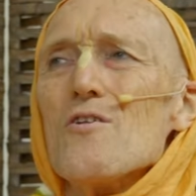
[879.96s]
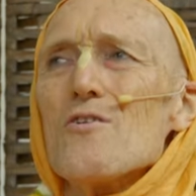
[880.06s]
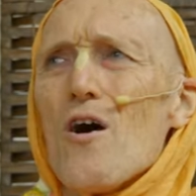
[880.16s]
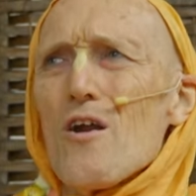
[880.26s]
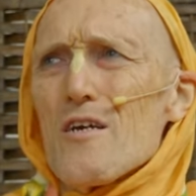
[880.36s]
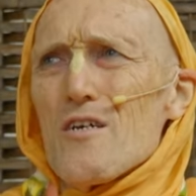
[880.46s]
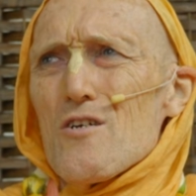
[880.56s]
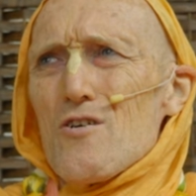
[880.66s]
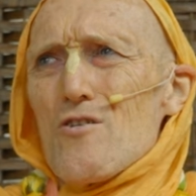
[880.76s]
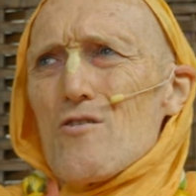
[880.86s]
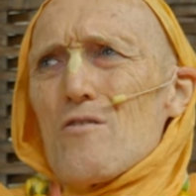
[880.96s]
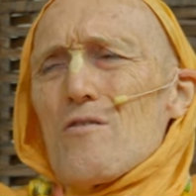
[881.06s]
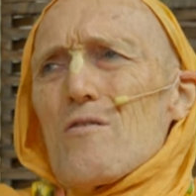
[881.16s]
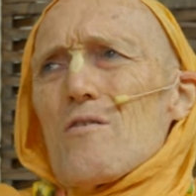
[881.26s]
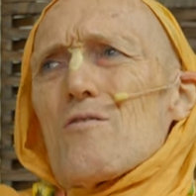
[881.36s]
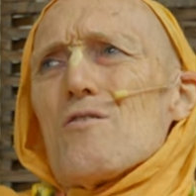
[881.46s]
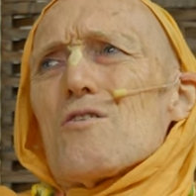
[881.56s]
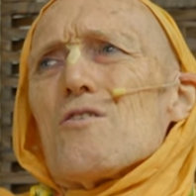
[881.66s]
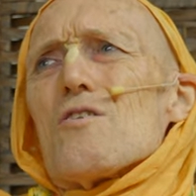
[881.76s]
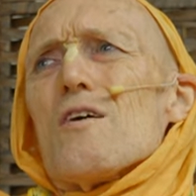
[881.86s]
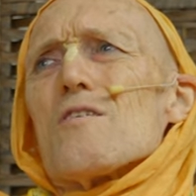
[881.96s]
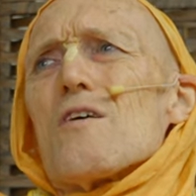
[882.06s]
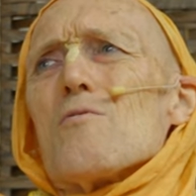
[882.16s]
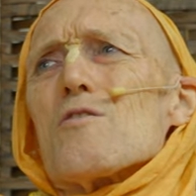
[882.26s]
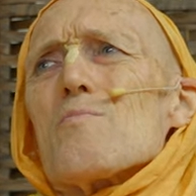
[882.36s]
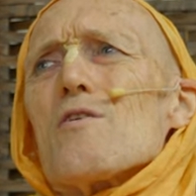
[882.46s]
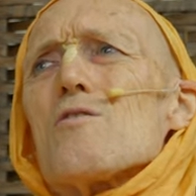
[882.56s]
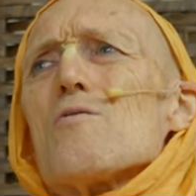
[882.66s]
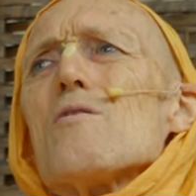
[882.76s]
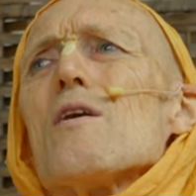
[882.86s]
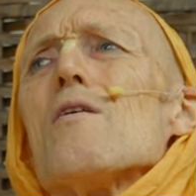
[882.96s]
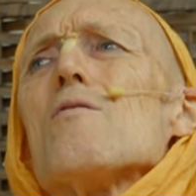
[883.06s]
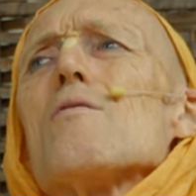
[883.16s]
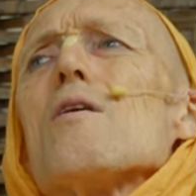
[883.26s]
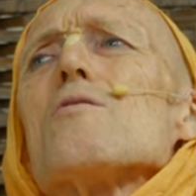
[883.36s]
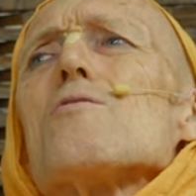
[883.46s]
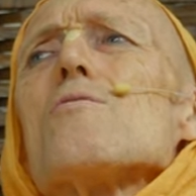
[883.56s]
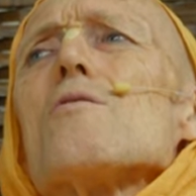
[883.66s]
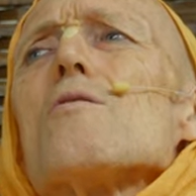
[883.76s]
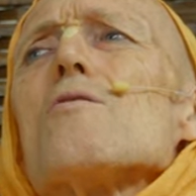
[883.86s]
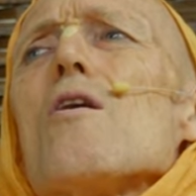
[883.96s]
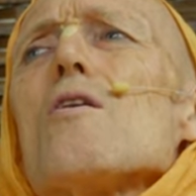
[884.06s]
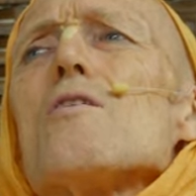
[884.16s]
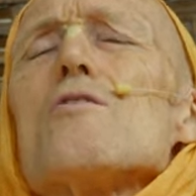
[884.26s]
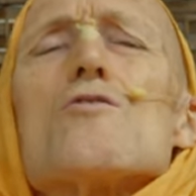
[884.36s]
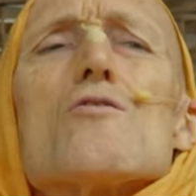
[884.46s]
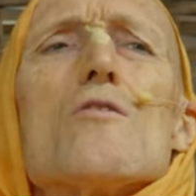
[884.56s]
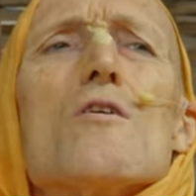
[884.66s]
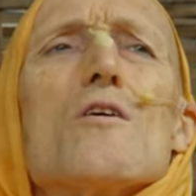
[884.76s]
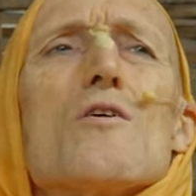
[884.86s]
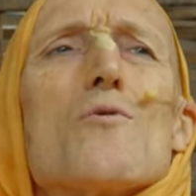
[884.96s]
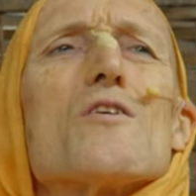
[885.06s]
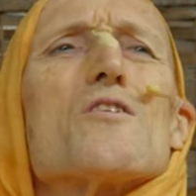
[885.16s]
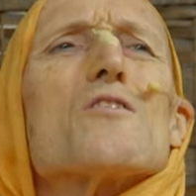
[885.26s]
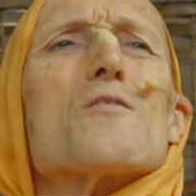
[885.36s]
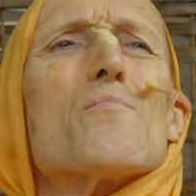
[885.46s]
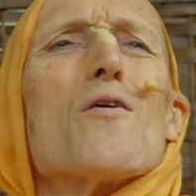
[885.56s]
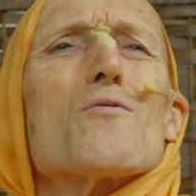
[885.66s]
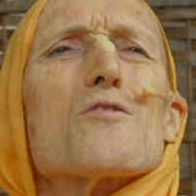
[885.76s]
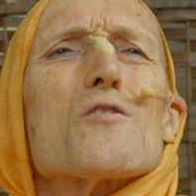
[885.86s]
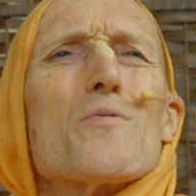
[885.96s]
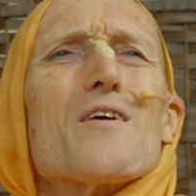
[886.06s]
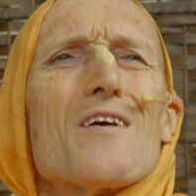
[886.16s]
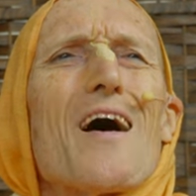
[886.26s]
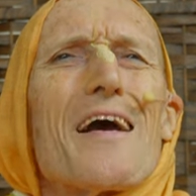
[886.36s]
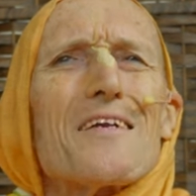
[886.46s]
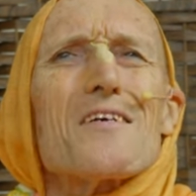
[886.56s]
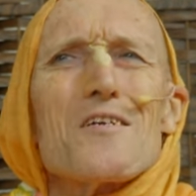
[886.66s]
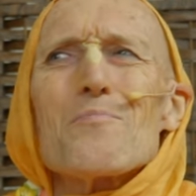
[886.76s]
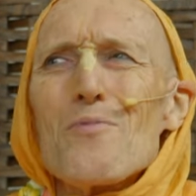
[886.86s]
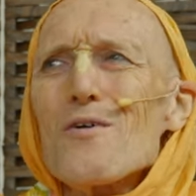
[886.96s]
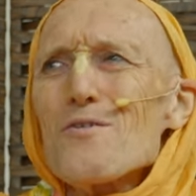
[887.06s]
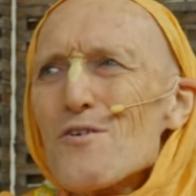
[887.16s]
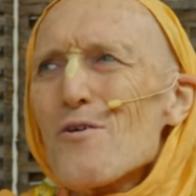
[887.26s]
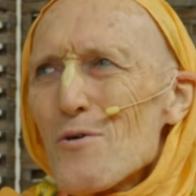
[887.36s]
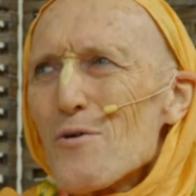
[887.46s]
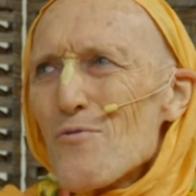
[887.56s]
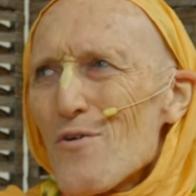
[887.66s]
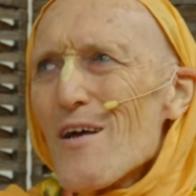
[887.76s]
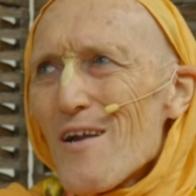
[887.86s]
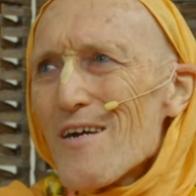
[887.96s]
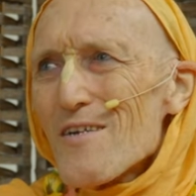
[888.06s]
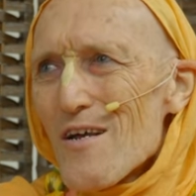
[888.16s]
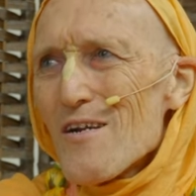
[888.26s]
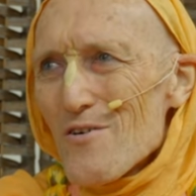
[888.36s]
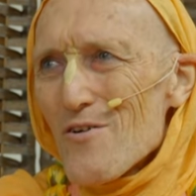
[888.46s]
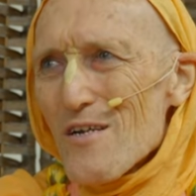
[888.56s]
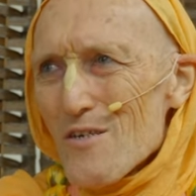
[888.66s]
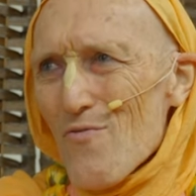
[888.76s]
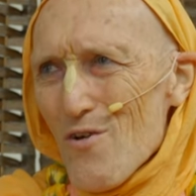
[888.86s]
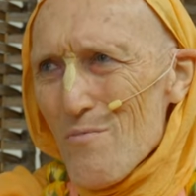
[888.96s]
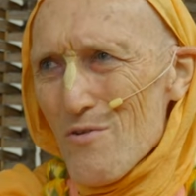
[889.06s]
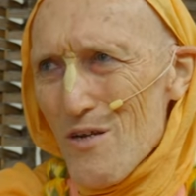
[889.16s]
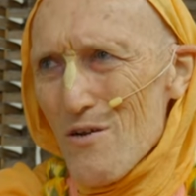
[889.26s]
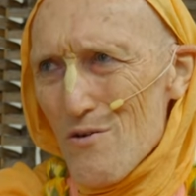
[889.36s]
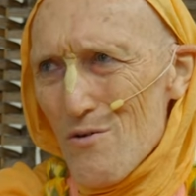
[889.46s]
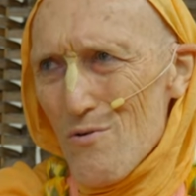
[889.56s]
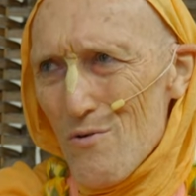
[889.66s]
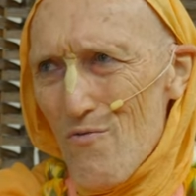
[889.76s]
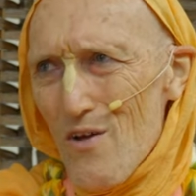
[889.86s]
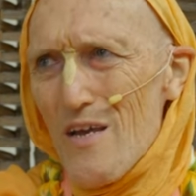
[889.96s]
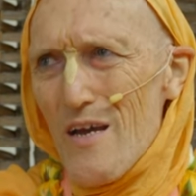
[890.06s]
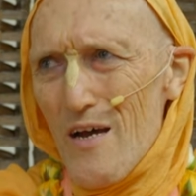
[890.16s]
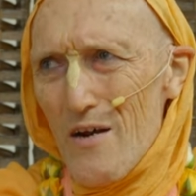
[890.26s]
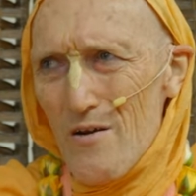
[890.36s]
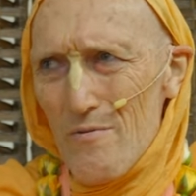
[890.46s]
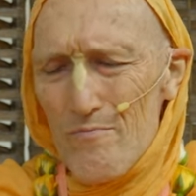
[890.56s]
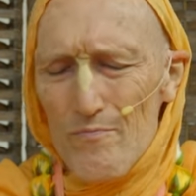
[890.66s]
Knowledge, Krishna says, I will speak to you now, Arjuna, knowledge which is supposed to be acted upon so you can realize, then it transforms into vijnana.